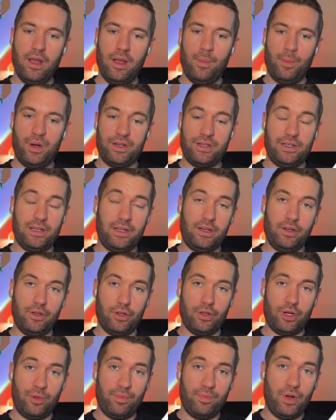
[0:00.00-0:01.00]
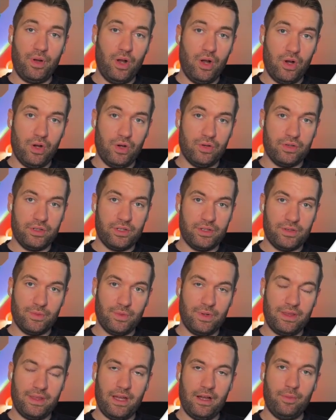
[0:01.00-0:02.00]
particular post
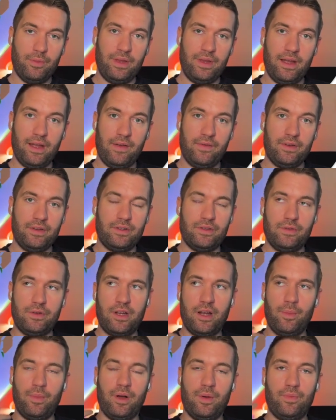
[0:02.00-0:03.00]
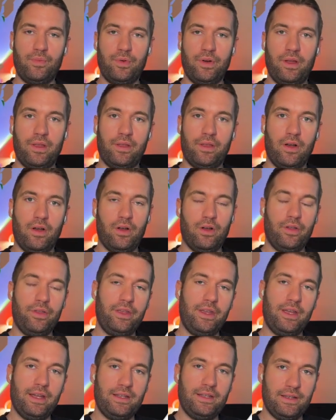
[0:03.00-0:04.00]
without me having to come up with all
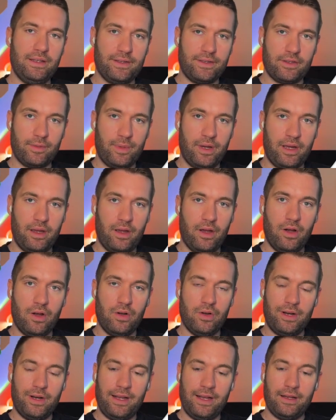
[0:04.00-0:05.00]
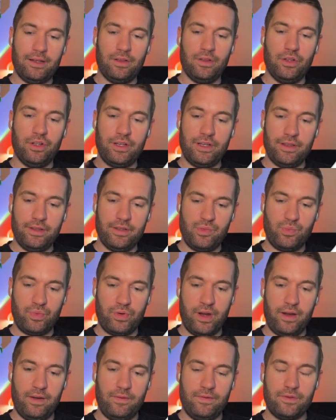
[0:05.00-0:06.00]
the ideas on my own. I can look at this
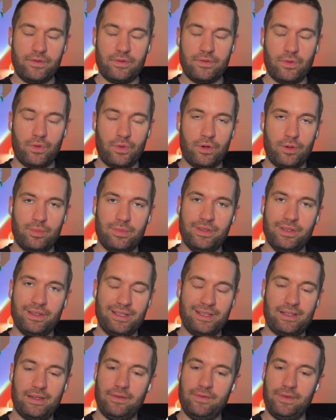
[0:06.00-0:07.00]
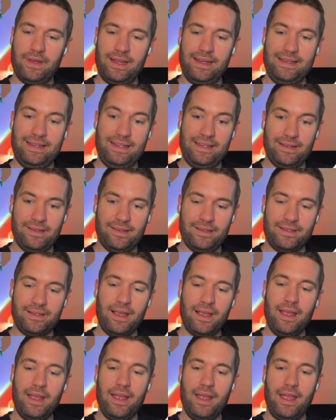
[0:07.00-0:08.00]
brainstormed list of ideas
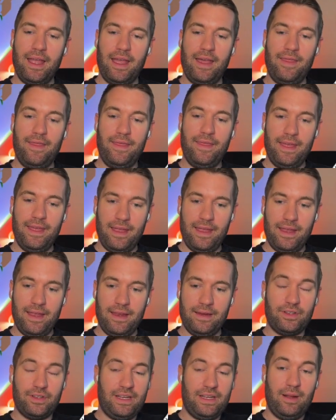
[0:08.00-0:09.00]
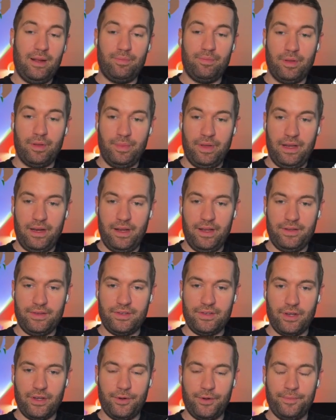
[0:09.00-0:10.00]
and then just implement it.
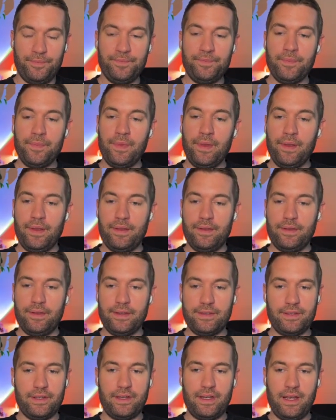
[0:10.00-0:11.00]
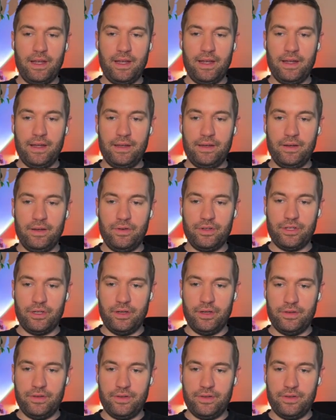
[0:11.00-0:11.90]
So let's look at Notion.